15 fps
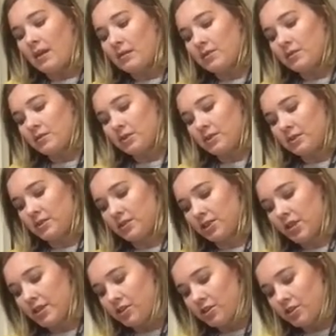So it says the
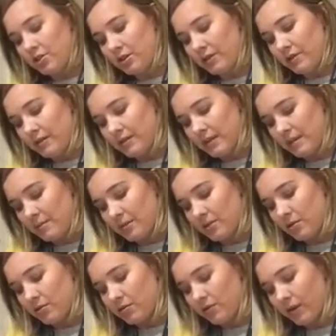changes you have examined
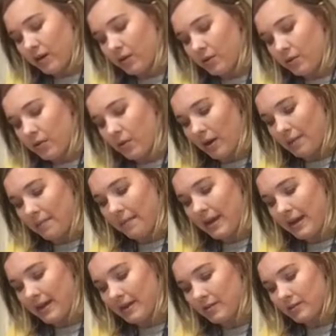so far were quite
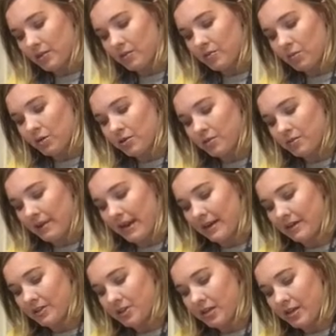mild. A more
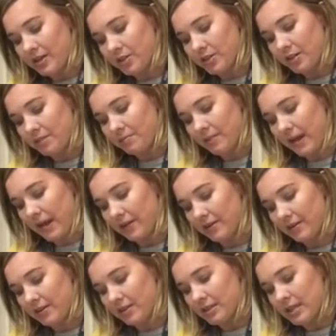dramatic change in
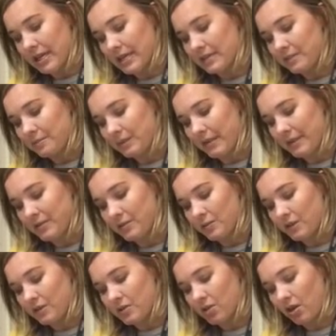matter takes place
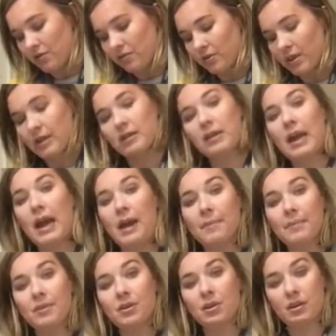when sulfur and
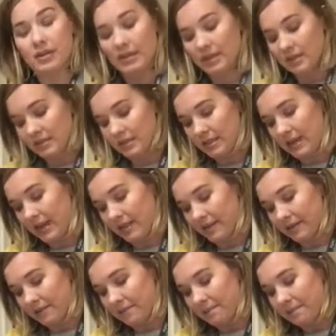copper are heated
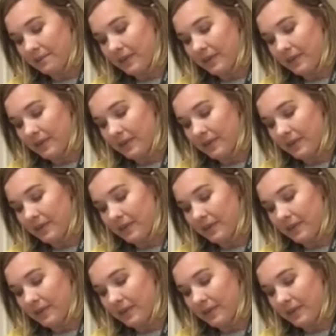together.